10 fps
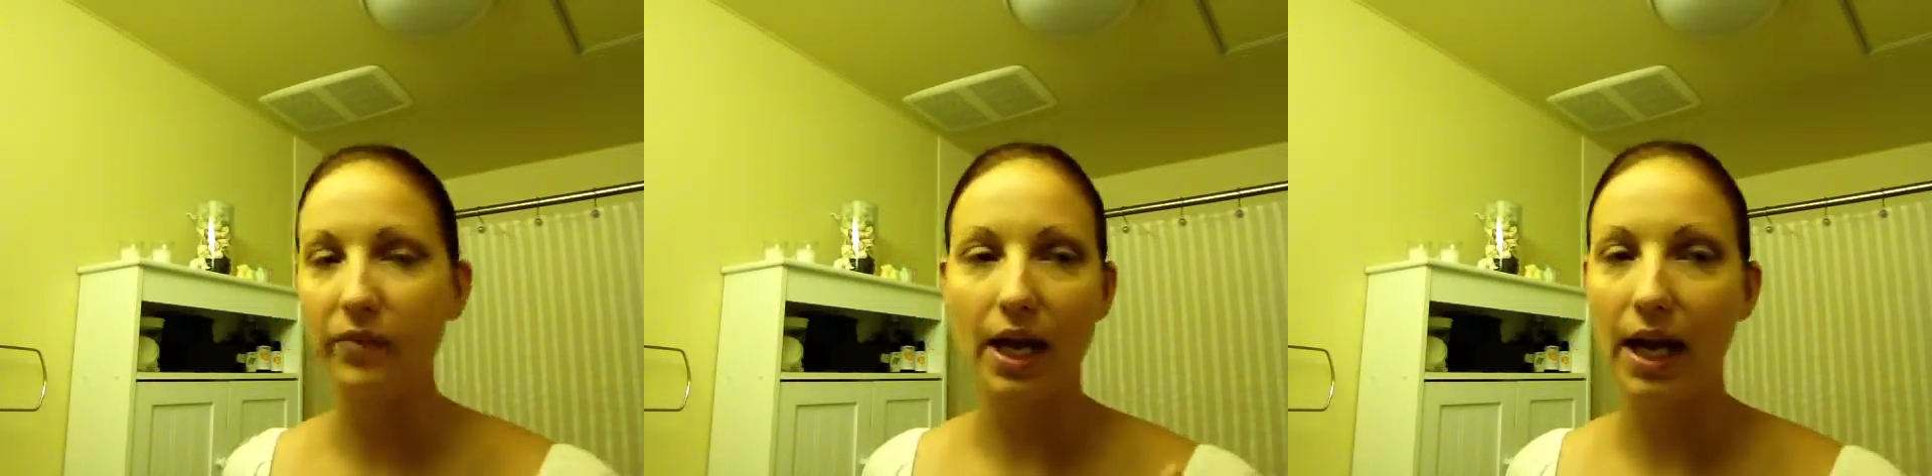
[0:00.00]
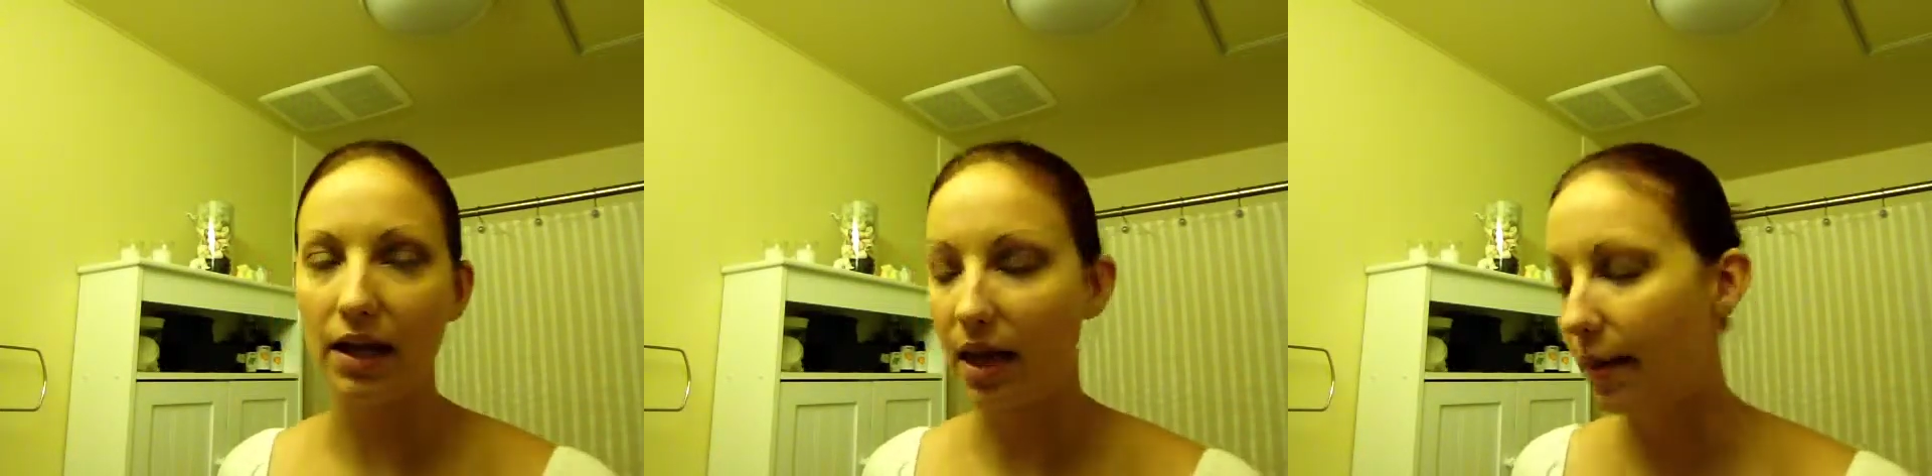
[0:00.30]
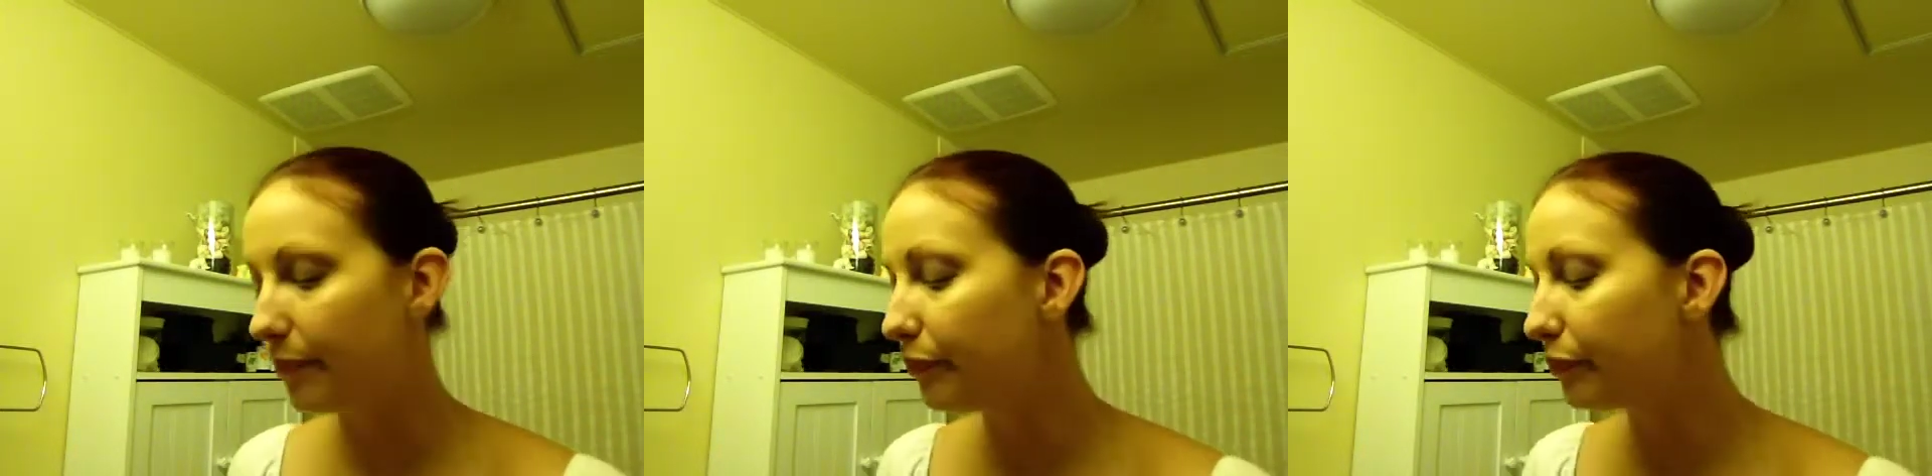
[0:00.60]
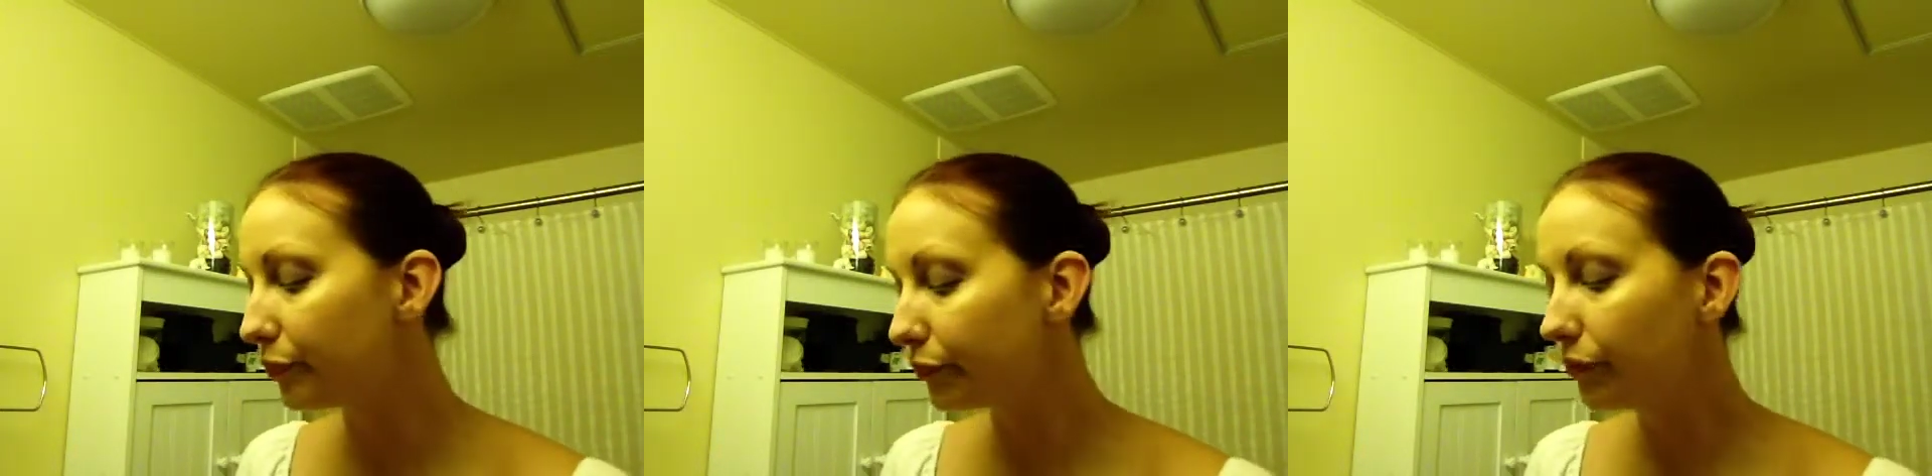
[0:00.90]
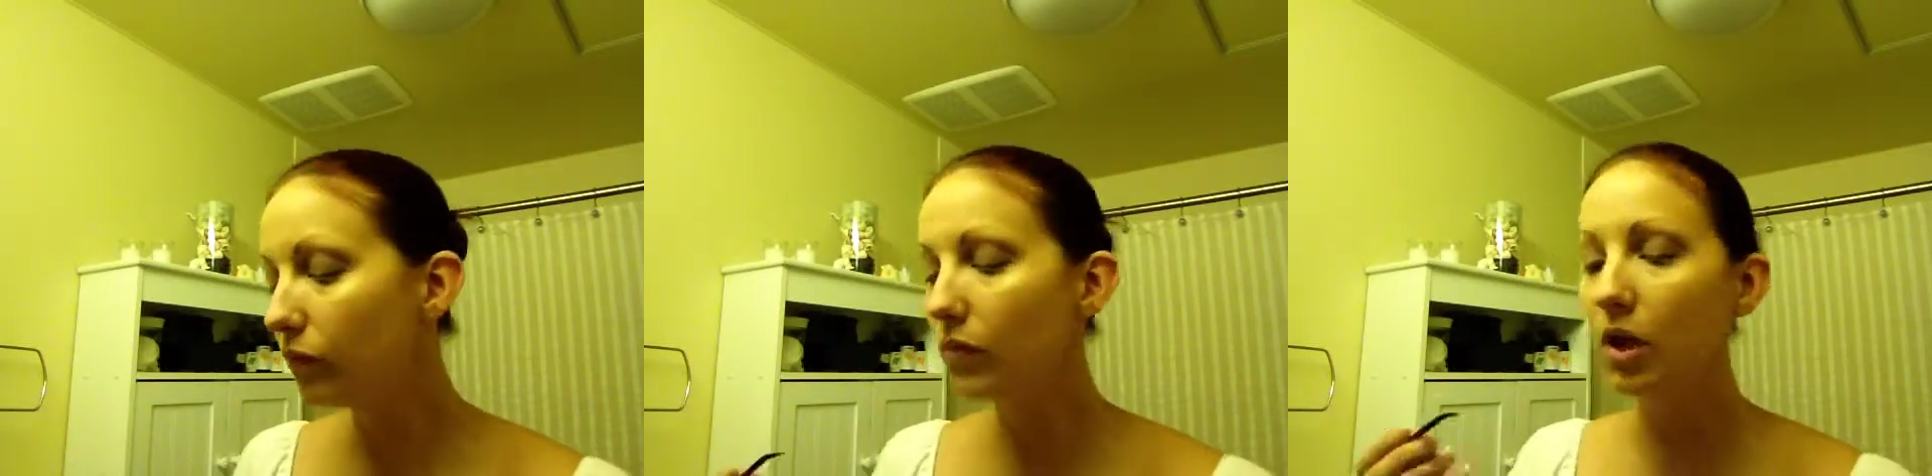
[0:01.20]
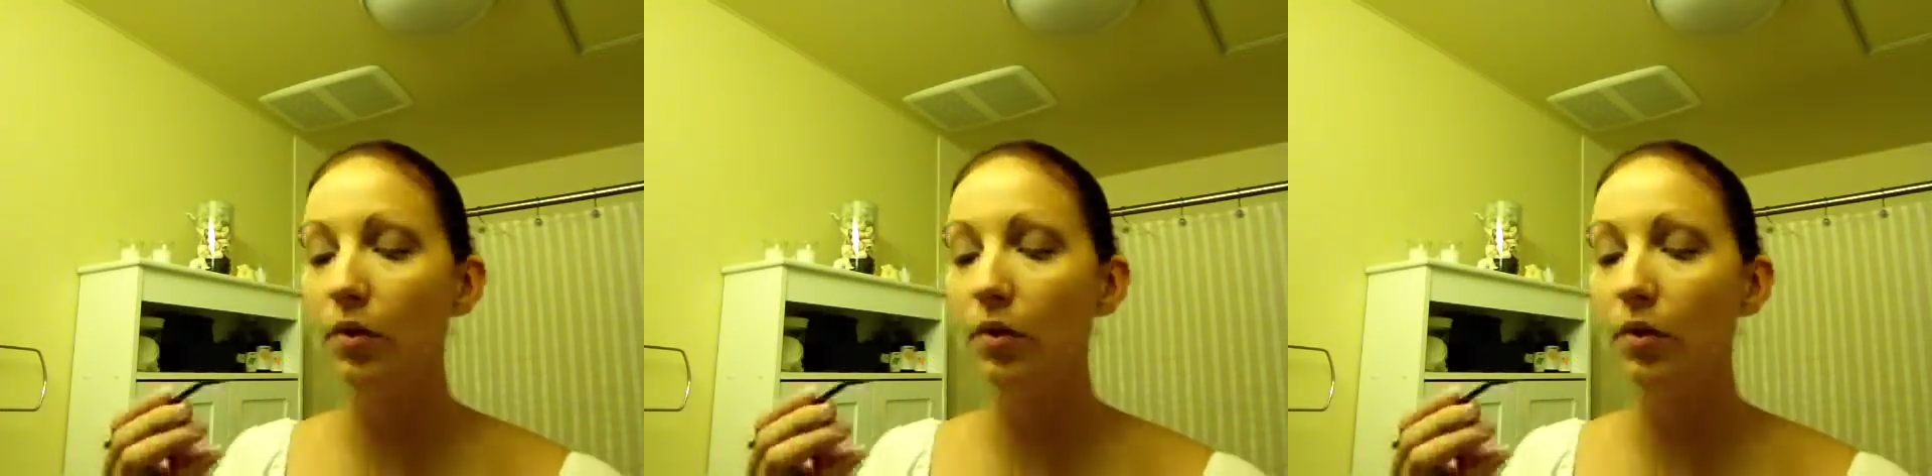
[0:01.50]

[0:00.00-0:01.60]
I hate that.